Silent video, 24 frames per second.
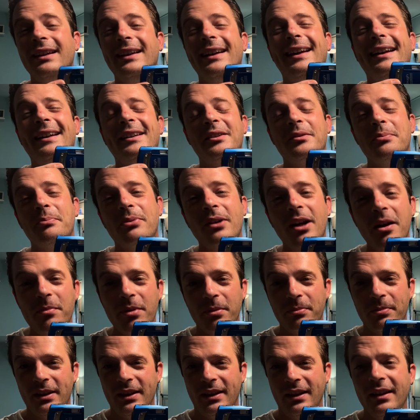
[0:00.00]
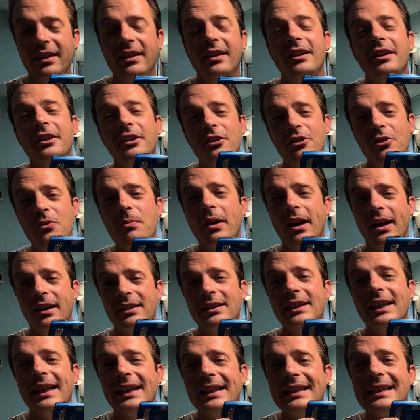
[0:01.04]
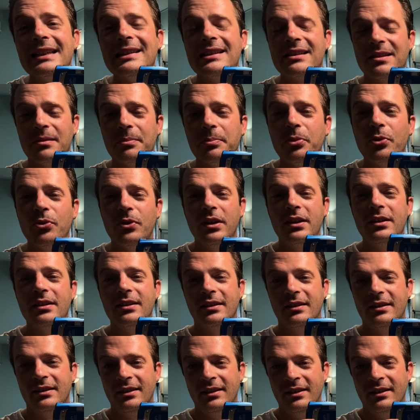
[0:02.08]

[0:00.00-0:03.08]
and probably you might get disappointed.